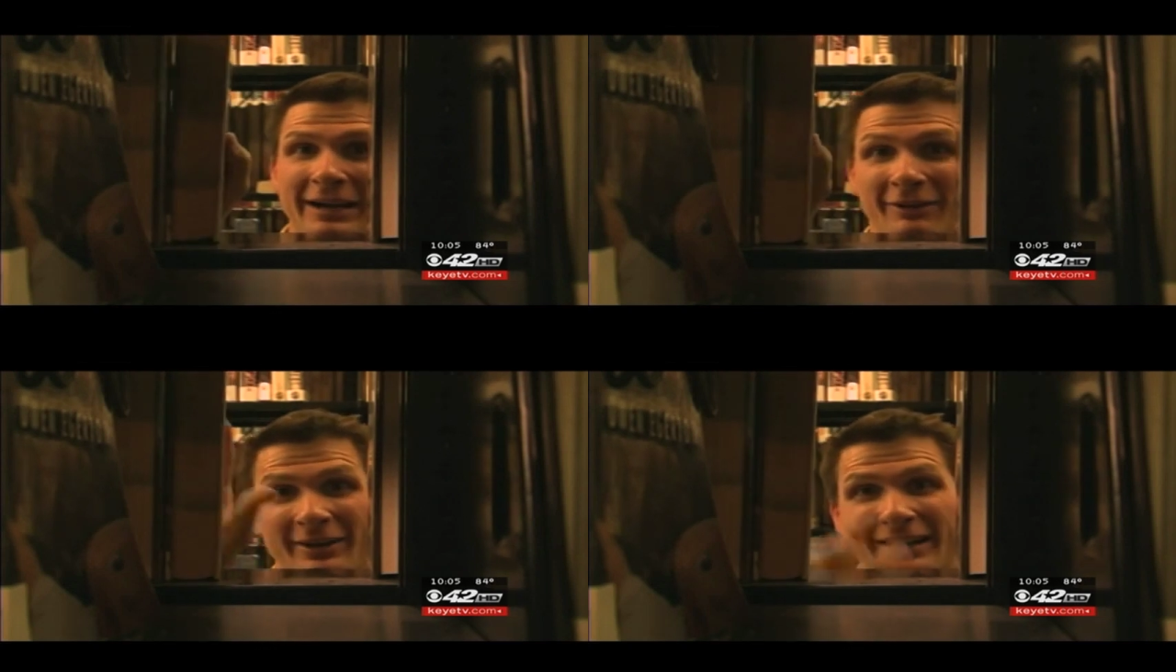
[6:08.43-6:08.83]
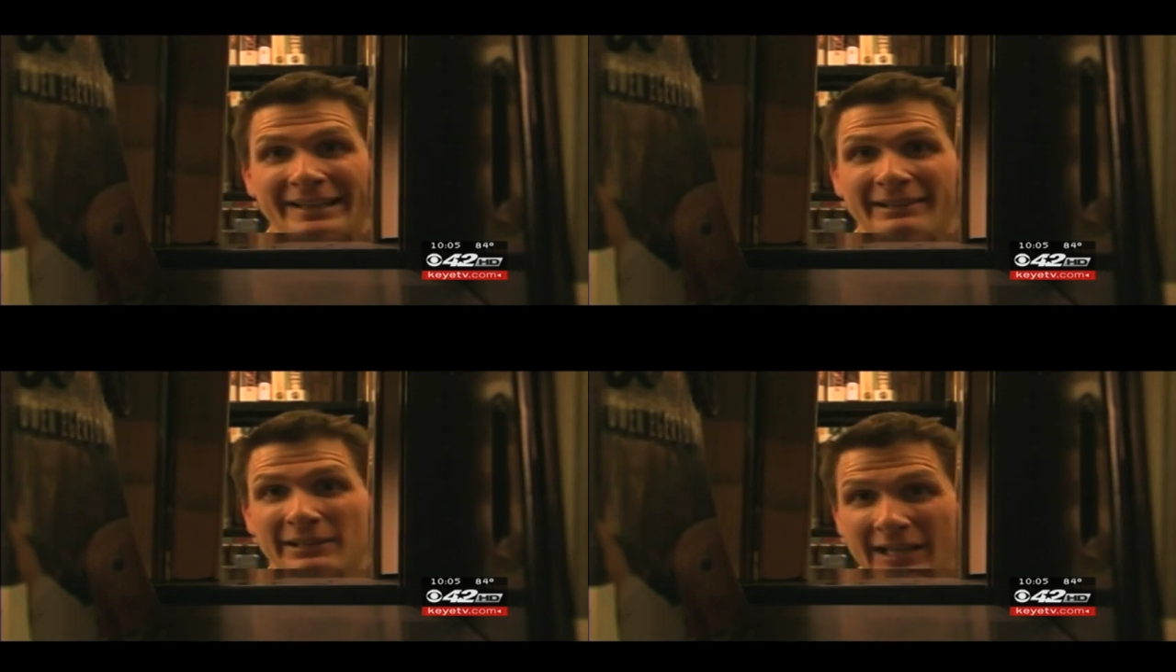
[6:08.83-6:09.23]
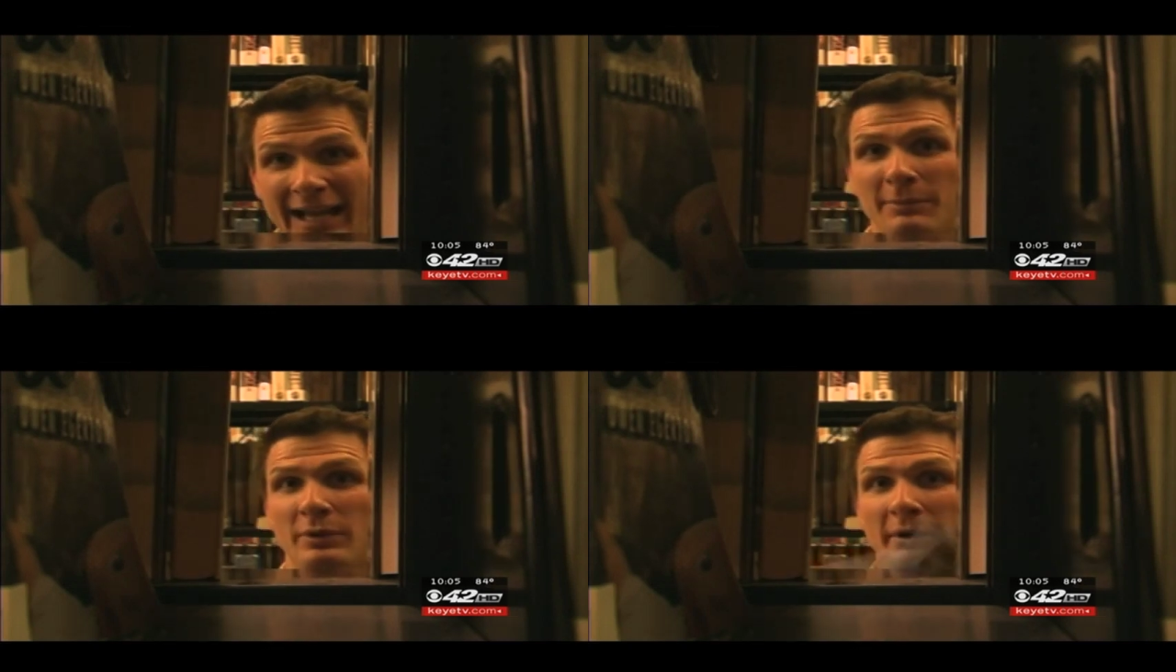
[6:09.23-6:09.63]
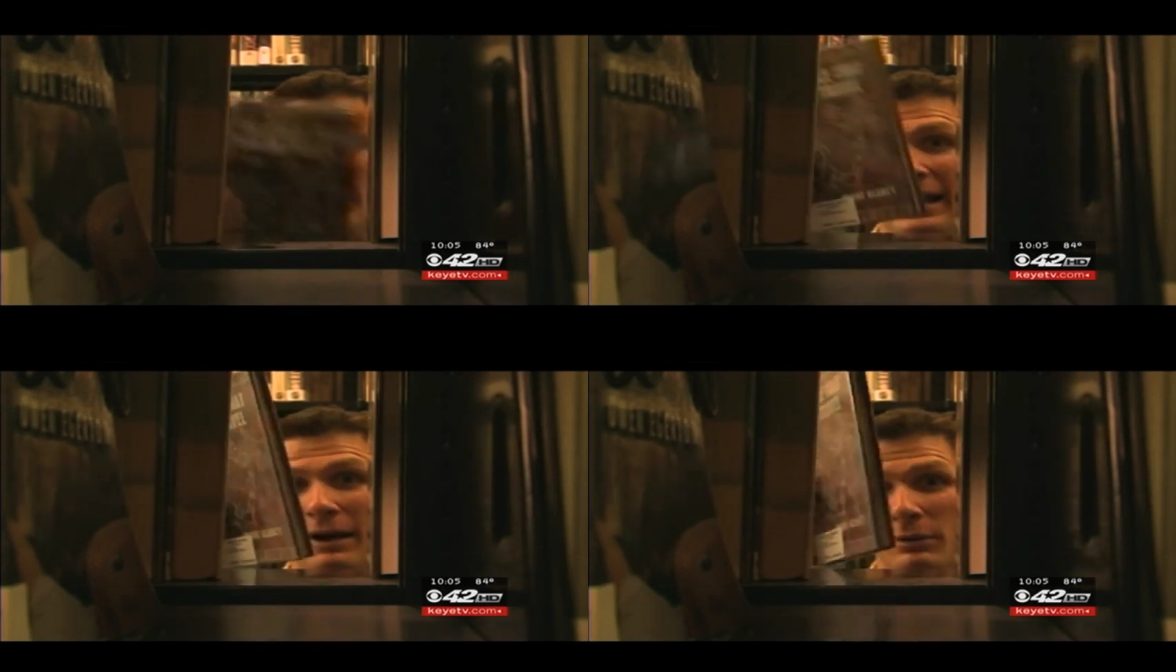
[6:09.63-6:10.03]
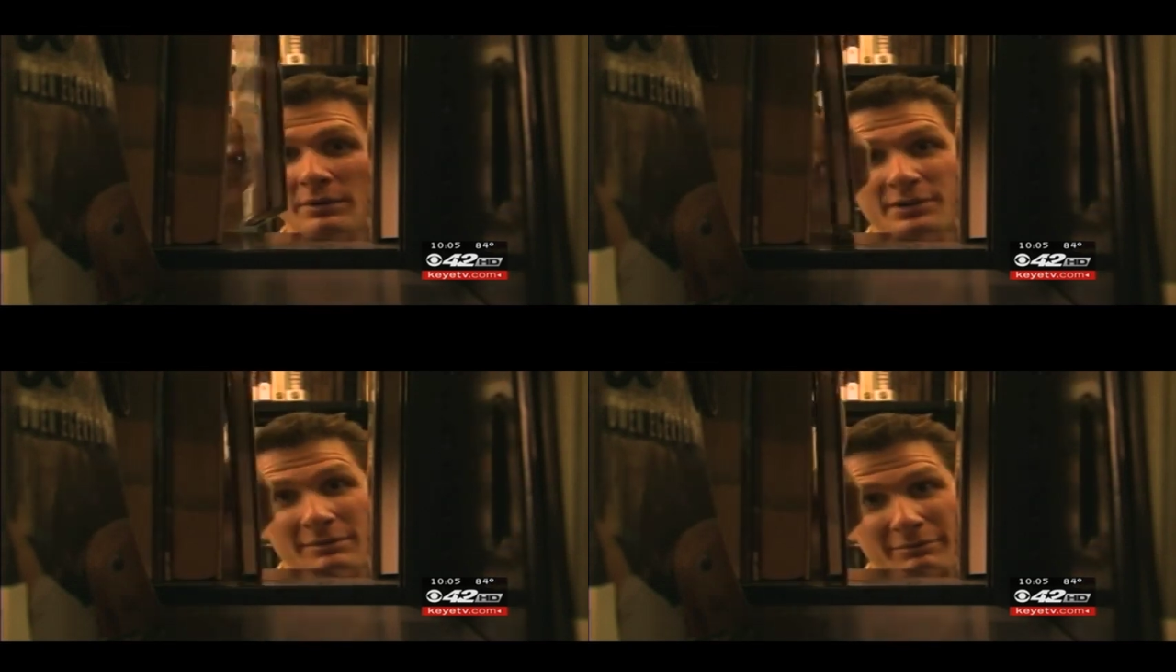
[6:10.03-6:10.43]
about cutting library
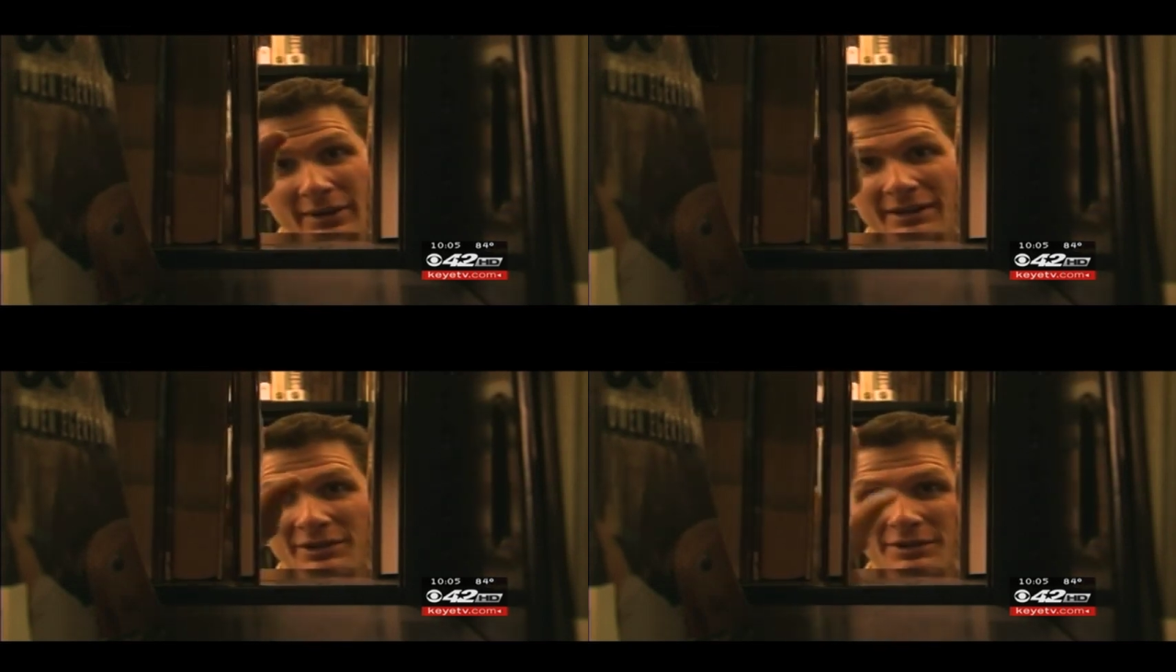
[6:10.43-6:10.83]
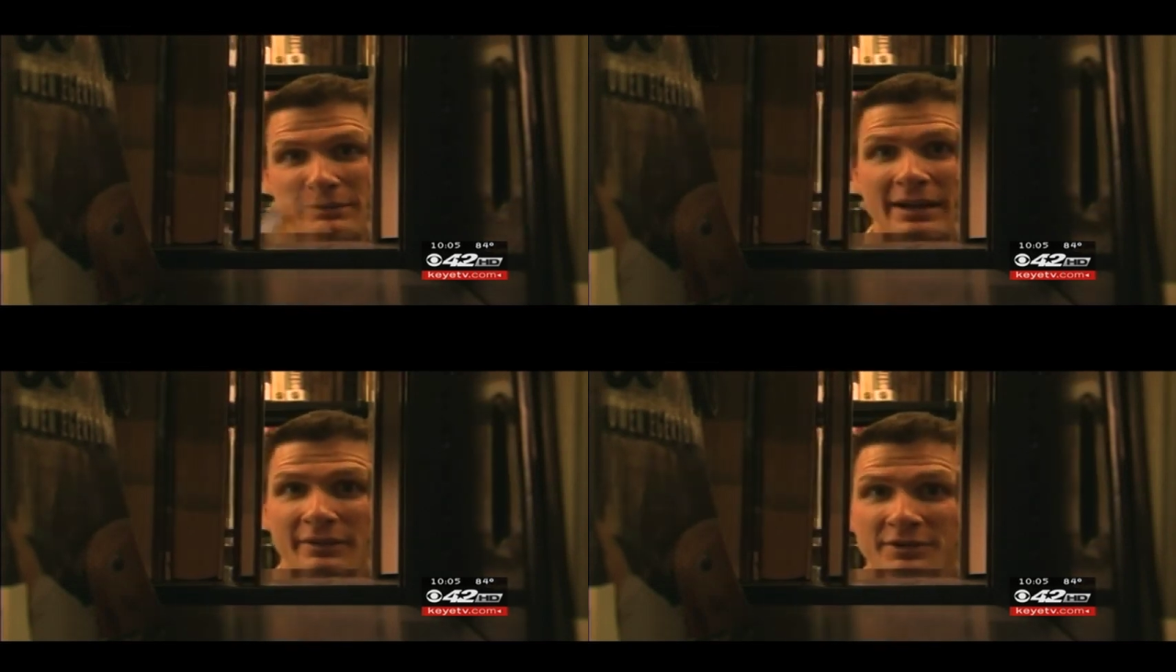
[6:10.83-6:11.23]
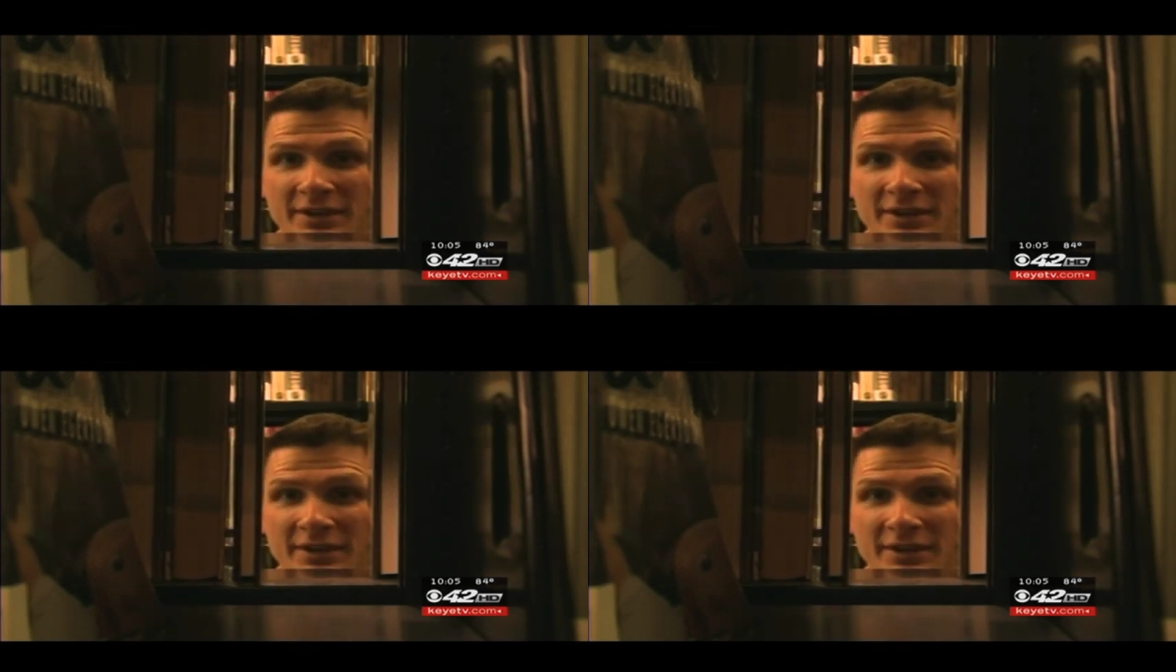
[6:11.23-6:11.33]
hours at branches around the